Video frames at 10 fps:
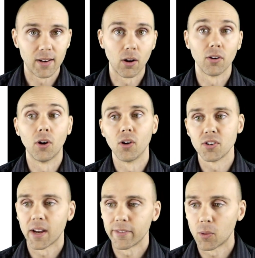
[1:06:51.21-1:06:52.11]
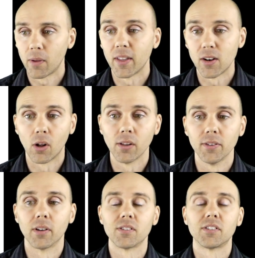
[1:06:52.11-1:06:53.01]
They're not known to everyone. They're
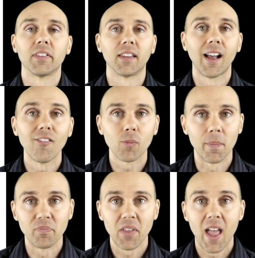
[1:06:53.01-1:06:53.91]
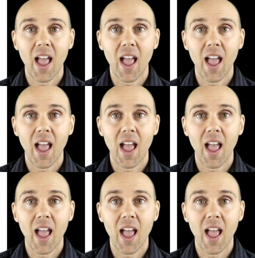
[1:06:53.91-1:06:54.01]
not known to the government.